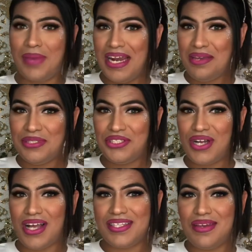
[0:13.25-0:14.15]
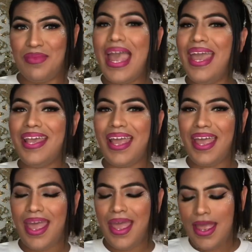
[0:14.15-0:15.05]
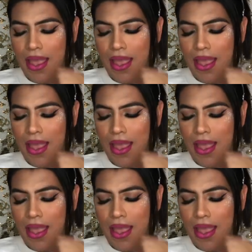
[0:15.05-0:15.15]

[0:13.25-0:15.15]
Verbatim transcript: My name is Jasem, aka